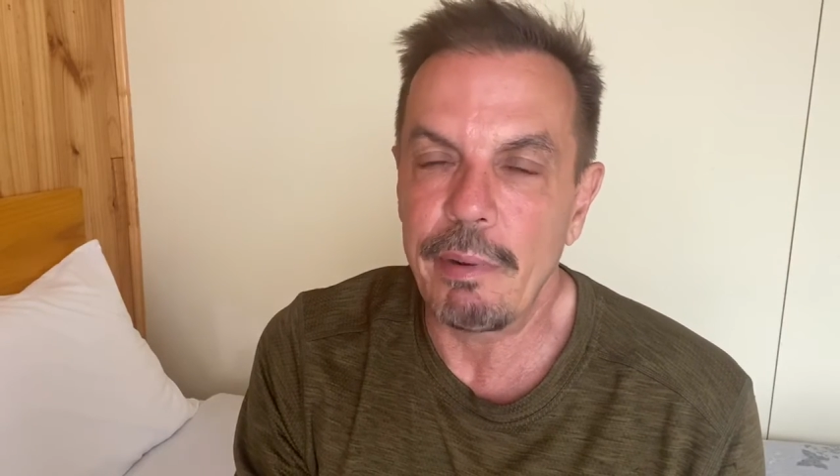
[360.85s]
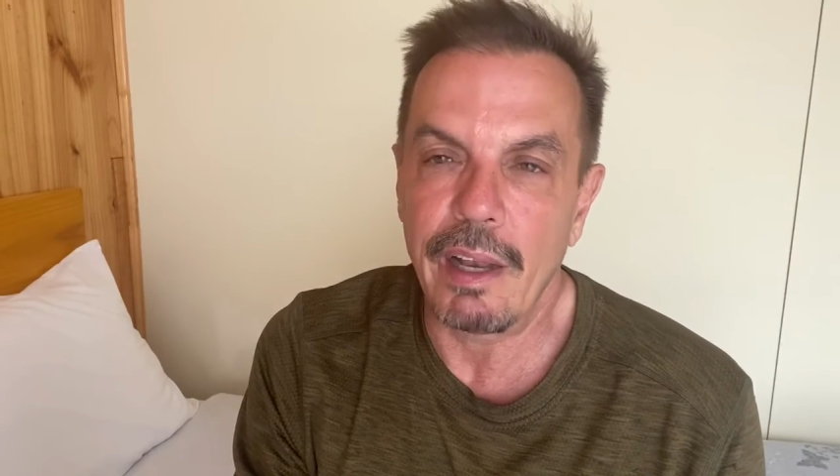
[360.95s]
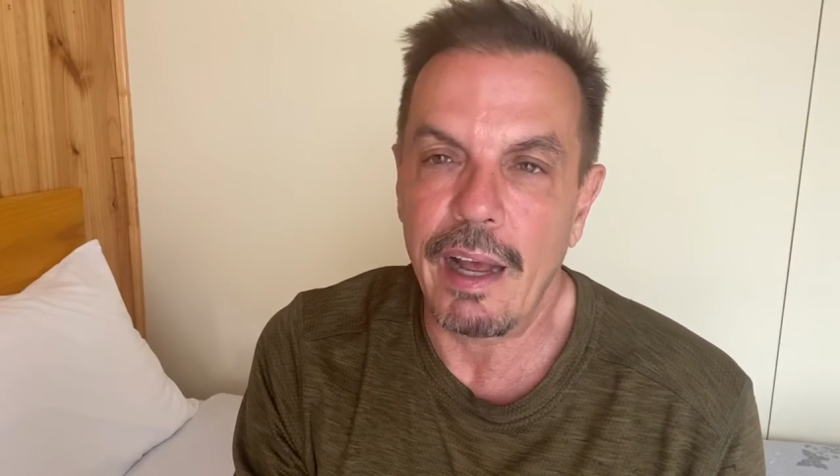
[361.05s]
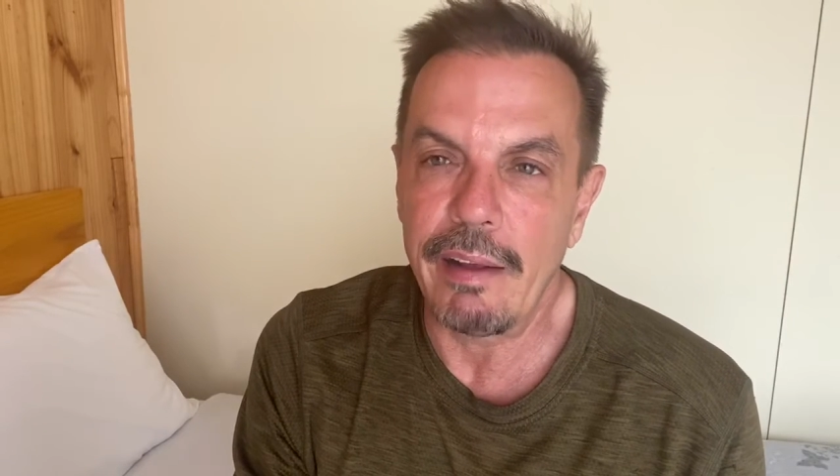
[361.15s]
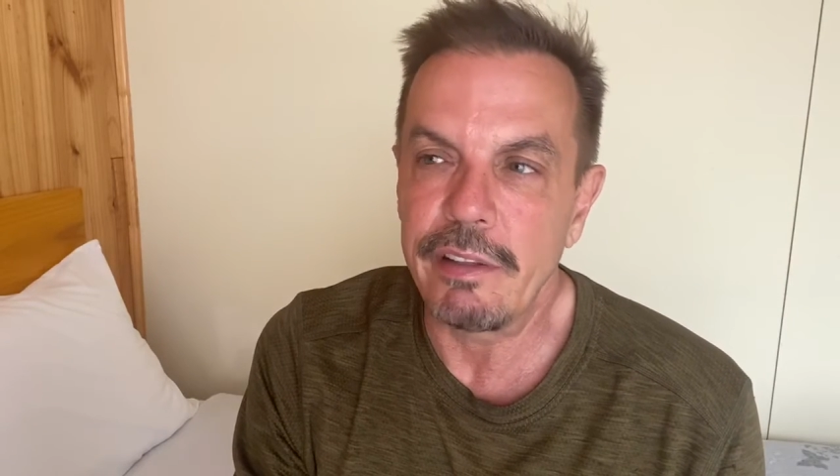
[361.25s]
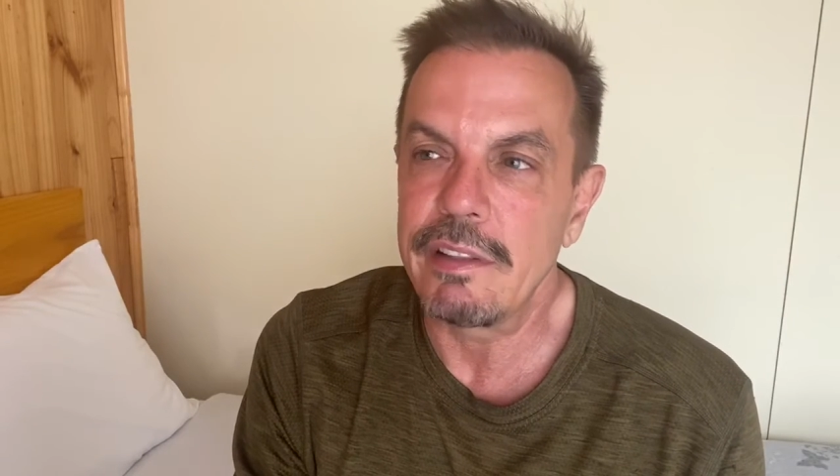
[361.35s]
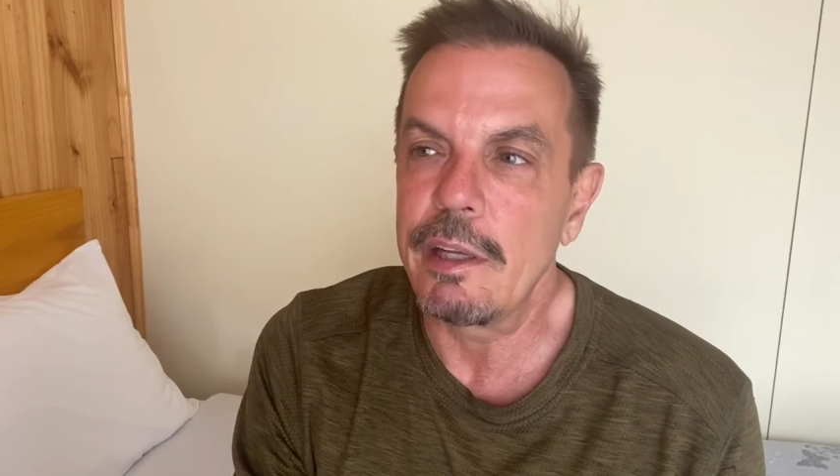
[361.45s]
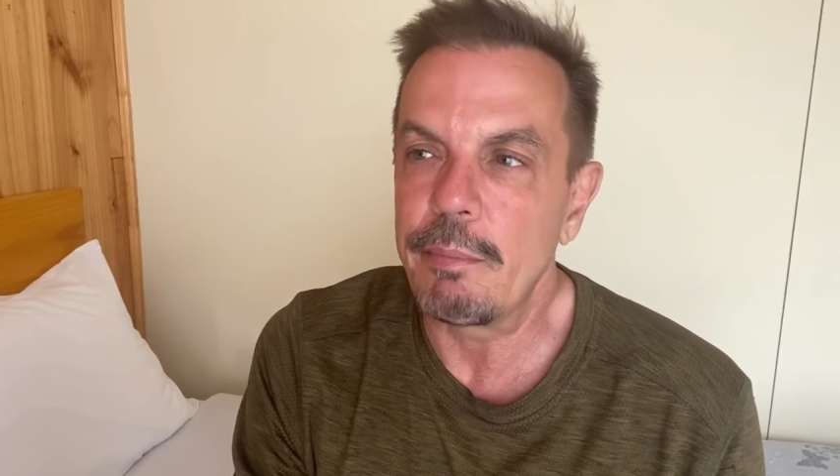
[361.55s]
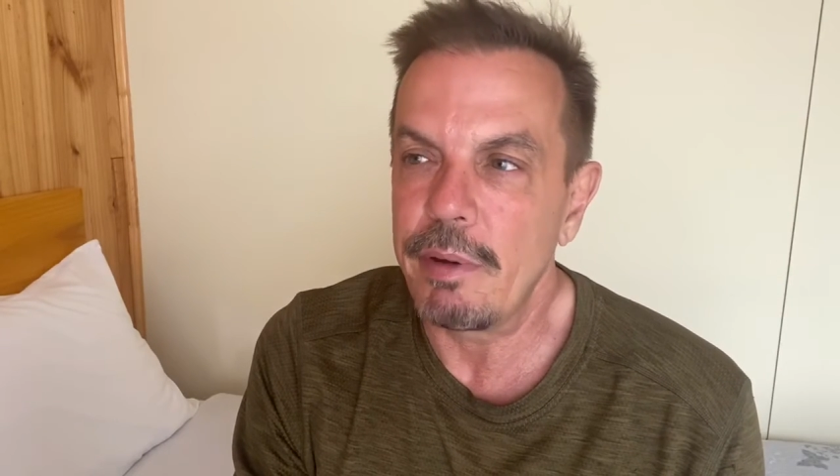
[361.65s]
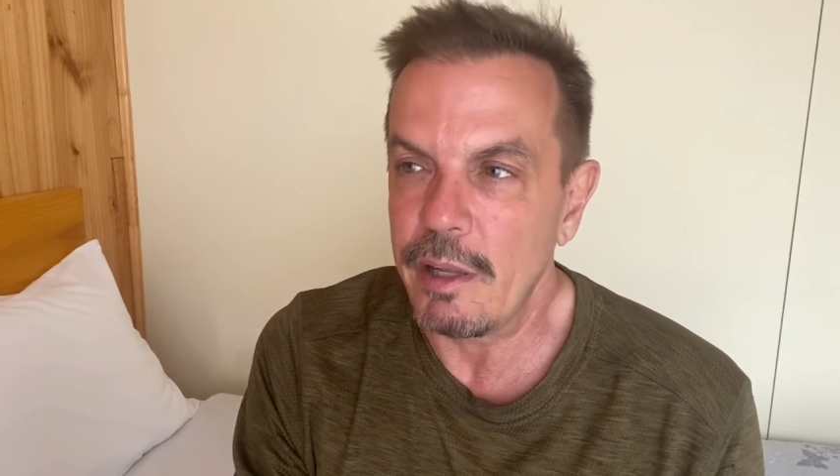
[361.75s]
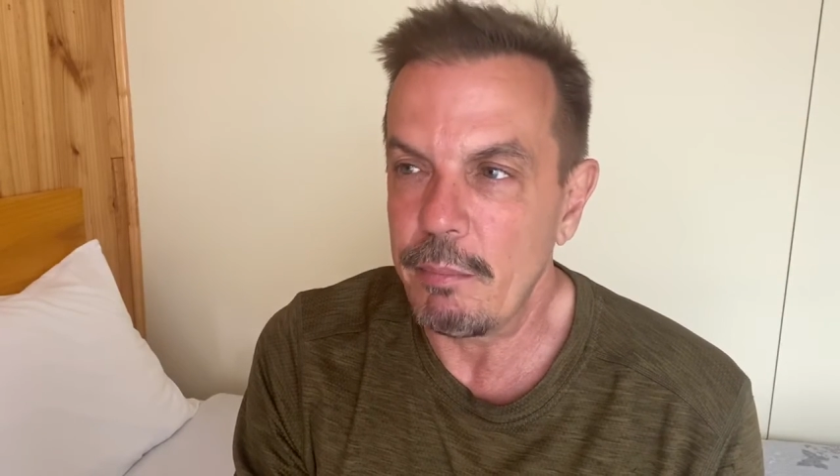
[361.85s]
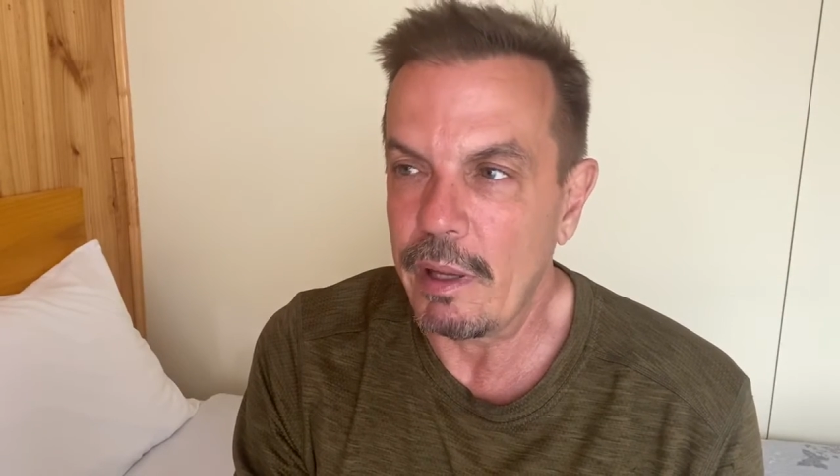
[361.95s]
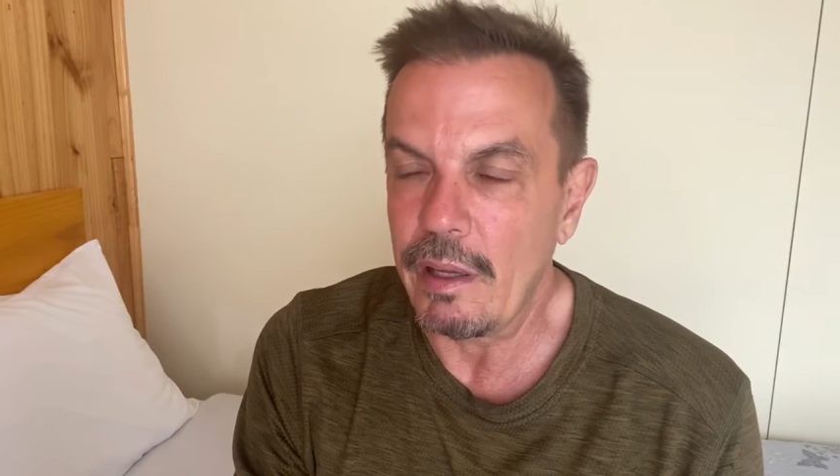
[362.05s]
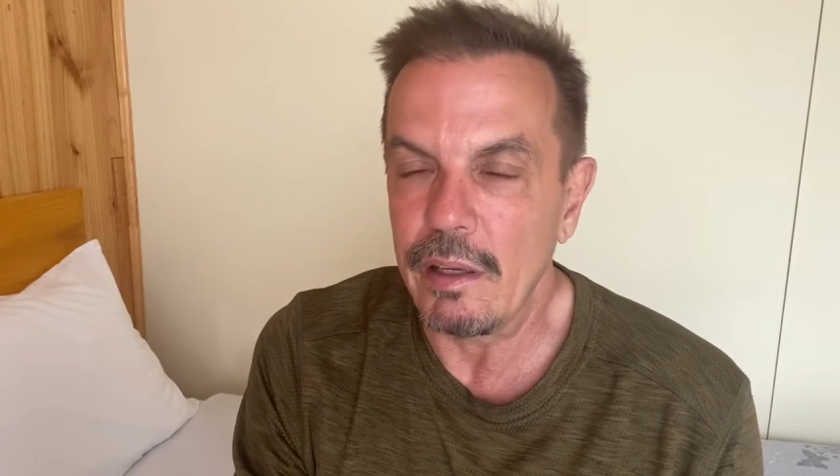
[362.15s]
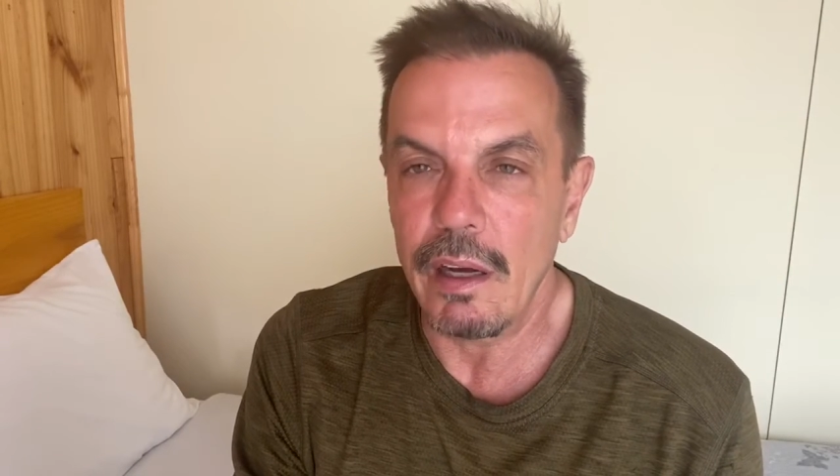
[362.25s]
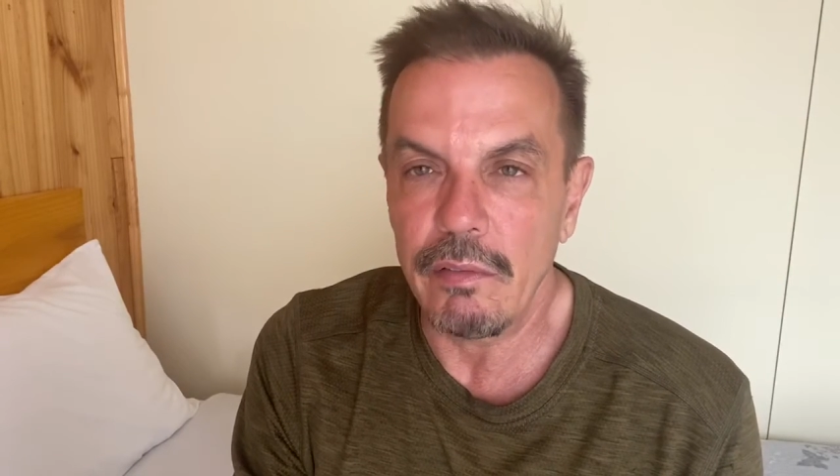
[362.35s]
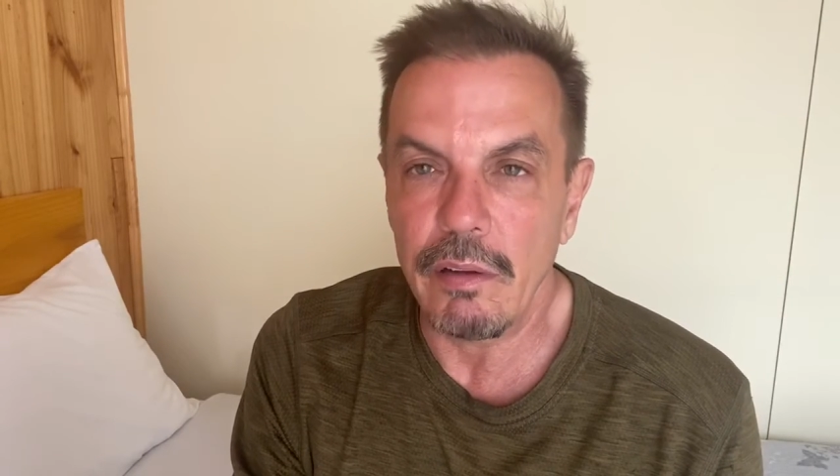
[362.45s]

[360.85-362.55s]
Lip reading: life is the epitome of